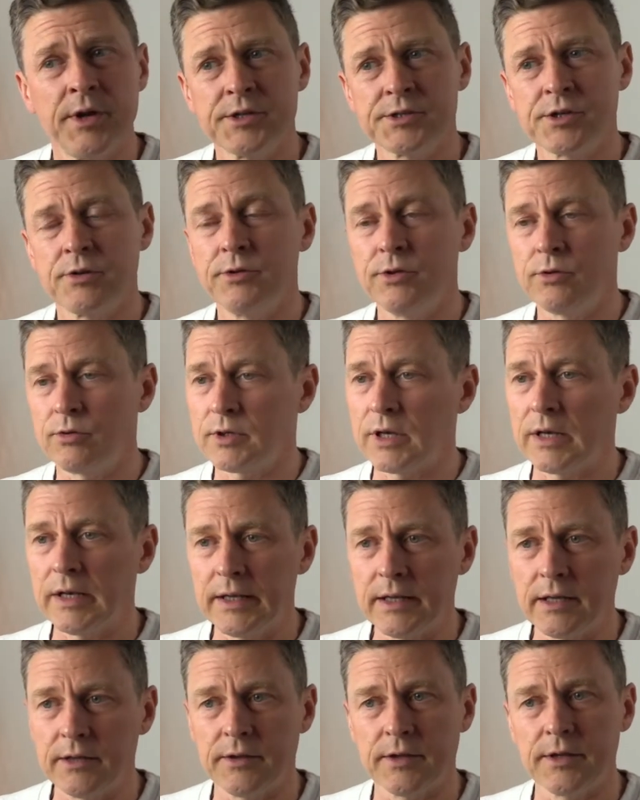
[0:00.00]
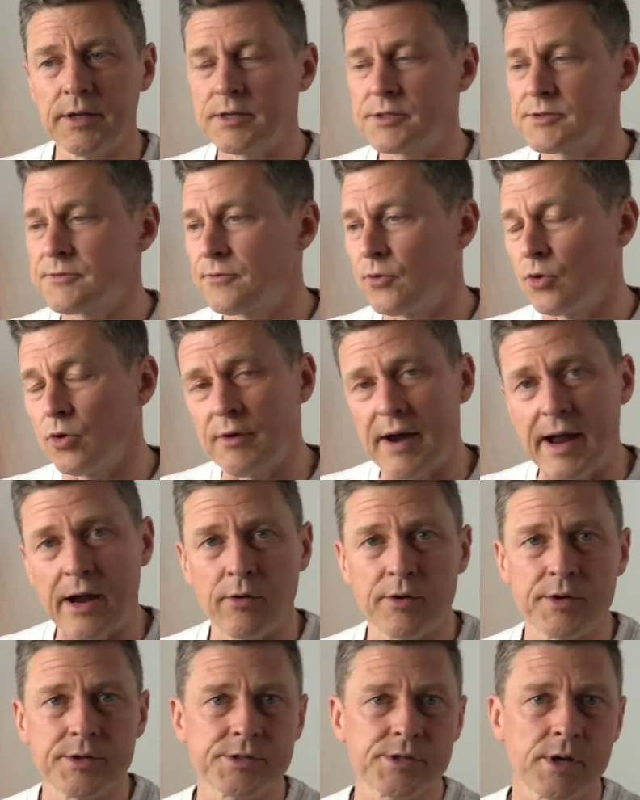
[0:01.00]
So you're clear that it's four
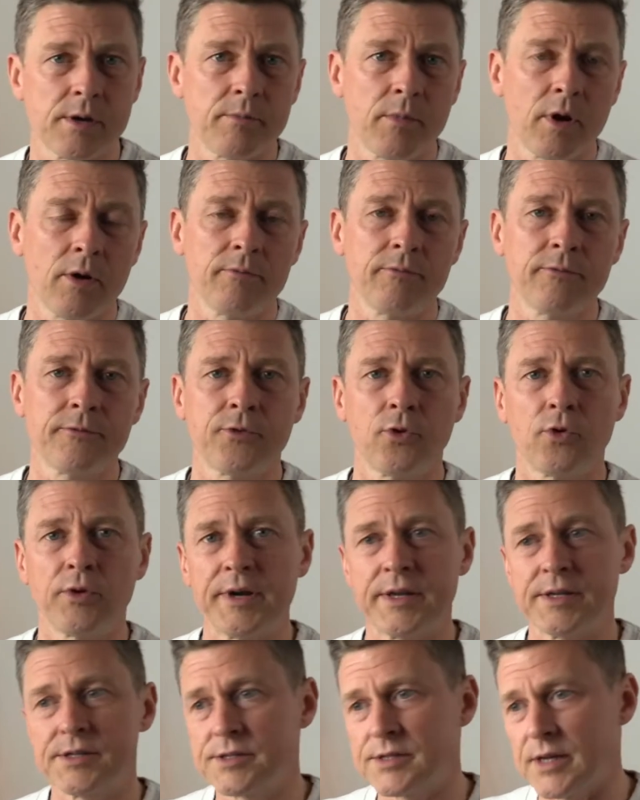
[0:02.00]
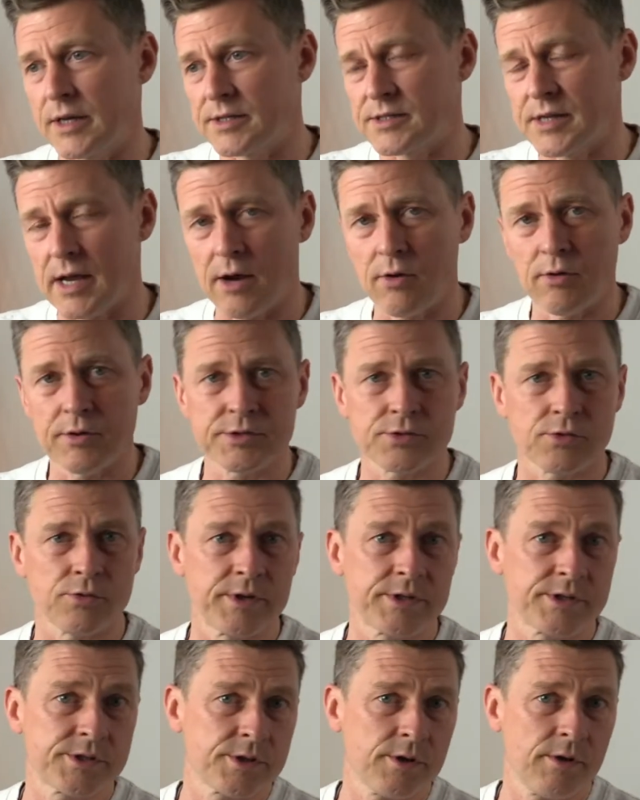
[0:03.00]
hours a month or it's six hours
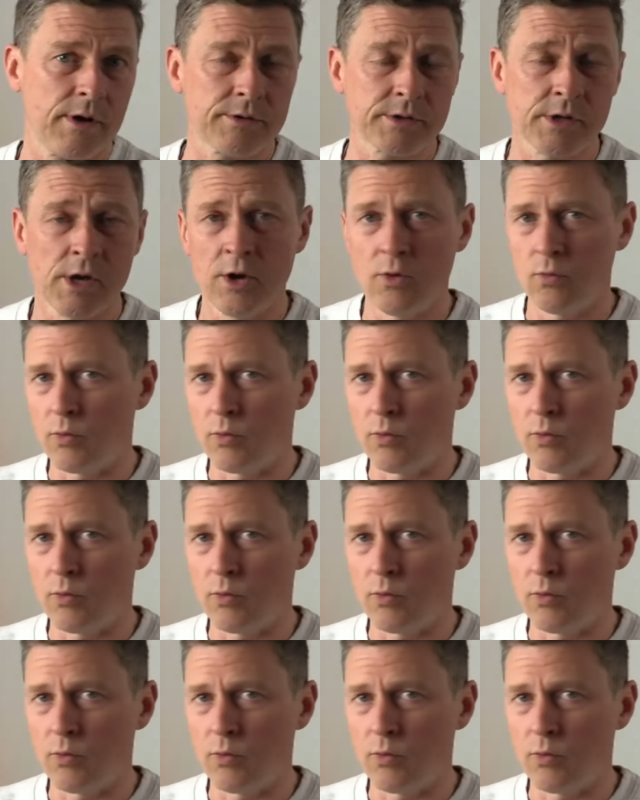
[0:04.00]
or it's two hours,